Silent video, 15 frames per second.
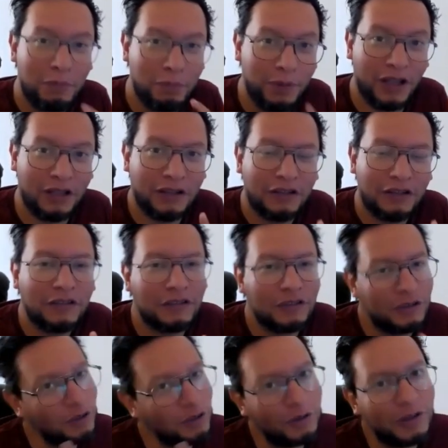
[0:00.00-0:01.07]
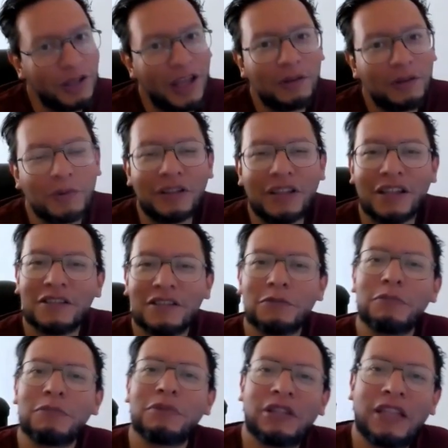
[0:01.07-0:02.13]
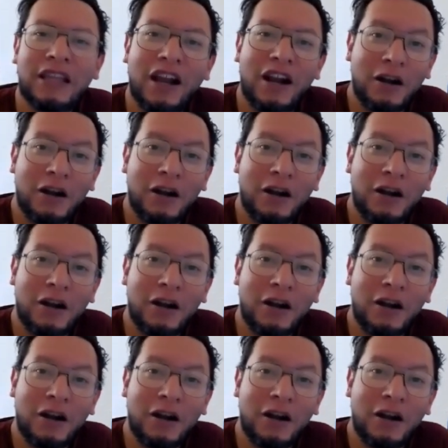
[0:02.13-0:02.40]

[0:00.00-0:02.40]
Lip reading: But you do that when they